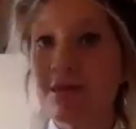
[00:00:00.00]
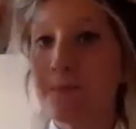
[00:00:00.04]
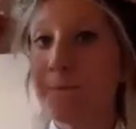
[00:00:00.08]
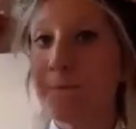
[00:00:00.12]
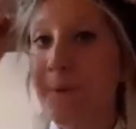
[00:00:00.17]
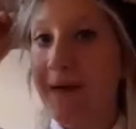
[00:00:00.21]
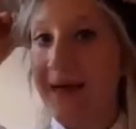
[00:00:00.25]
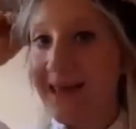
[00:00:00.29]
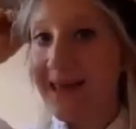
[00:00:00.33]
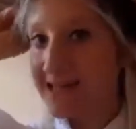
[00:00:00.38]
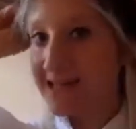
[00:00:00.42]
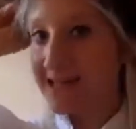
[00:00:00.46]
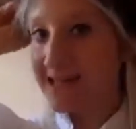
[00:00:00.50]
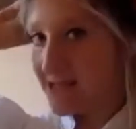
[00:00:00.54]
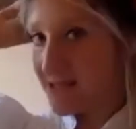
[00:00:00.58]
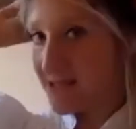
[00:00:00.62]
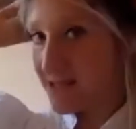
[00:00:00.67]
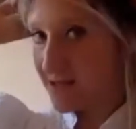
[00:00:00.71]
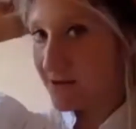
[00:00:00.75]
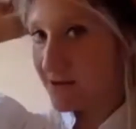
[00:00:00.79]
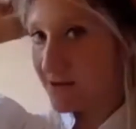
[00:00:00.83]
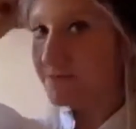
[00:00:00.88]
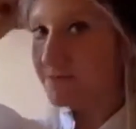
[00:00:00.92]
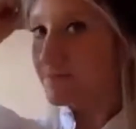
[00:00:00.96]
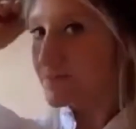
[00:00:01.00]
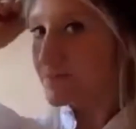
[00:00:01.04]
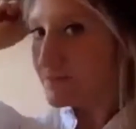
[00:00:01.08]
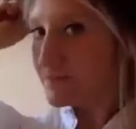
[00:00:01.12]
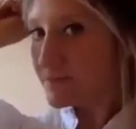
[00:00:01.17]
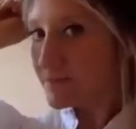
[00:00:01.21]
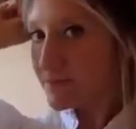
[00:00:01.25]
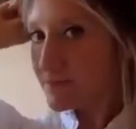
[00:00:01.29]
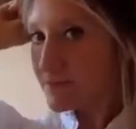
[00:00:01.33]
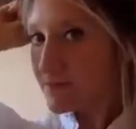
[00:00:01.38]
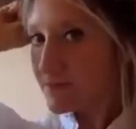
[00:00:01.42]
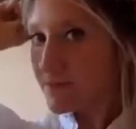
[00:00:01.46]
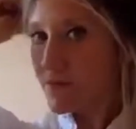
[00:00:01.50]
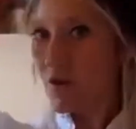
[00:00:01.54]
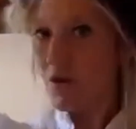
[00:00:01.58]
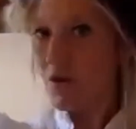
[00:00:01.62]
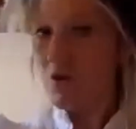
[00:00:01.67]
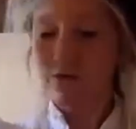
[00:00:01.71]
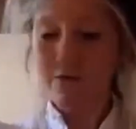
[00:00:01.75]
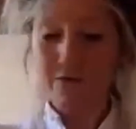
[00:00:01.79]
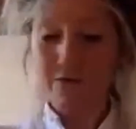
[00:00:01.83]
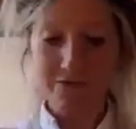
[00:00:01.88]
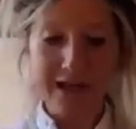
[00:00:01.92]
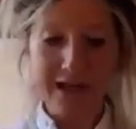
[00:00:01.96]
base
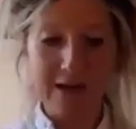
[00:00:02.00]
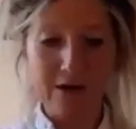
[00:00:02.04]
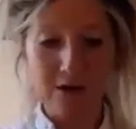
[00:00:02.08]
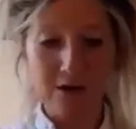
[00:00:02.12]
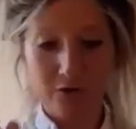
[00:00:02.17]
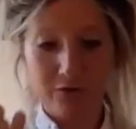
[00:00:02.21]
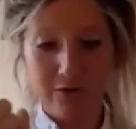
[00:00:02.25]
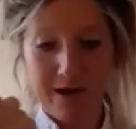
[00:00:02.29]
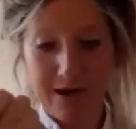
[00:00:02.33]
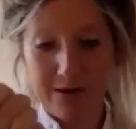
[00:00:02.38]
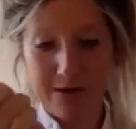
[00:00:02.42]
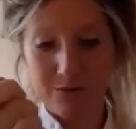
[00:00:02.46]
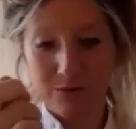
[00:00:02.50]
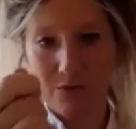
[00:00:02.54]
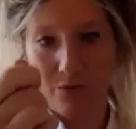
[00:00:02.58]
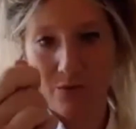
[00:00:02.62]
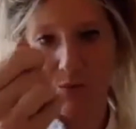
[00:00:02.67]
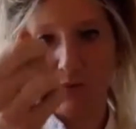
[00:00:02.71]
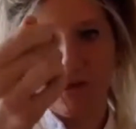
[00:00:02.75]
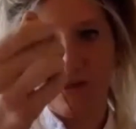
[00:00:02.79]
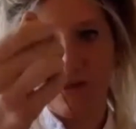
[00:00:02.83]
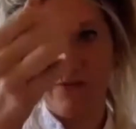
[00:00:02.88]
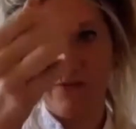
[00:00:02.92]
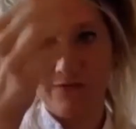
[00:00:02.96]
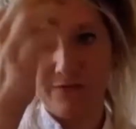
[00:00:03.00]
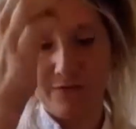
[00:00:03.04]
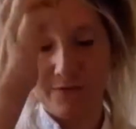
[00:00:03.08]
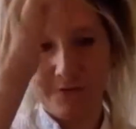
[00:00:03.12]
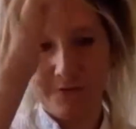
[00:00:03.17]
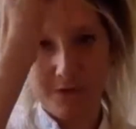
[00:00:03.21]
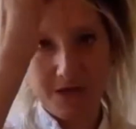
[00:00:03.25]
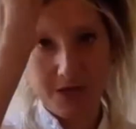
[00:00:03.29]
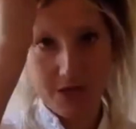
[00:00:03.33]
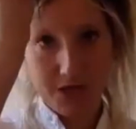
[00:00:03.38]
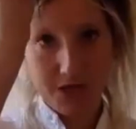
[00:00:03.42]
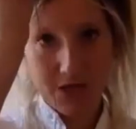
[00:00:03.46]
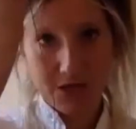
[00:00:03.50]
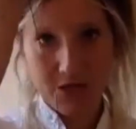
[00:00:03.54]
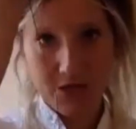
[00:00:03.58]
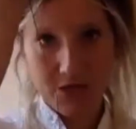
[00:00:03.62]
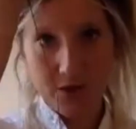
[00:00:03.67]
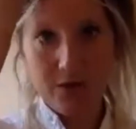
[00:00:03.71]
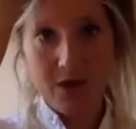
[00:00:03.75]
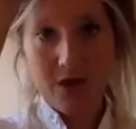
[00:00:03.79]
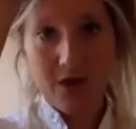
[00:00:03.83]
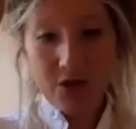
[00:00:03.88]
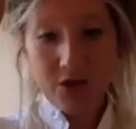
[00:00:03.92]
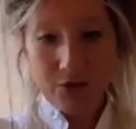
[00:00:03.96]
of the flower crown with. So
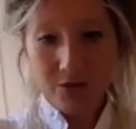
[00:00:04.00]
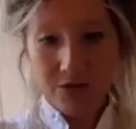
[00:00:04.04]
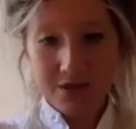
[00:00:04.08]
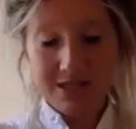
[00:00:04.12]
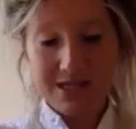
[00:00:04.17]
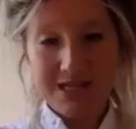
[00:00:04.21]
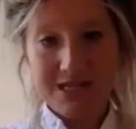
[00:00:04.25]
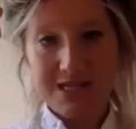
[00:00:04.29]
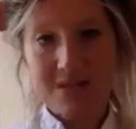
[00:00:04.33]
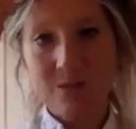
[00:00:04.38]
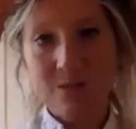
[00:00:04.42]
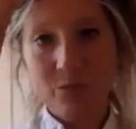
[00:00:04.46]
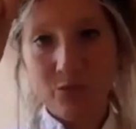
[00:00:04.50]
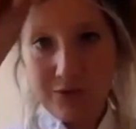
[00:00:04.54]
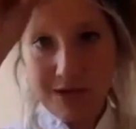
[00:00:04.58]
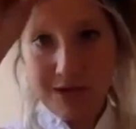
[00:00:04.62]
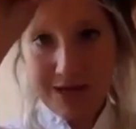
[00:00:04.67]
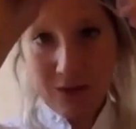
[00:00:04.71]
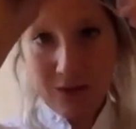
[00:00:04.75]
you're going to use some green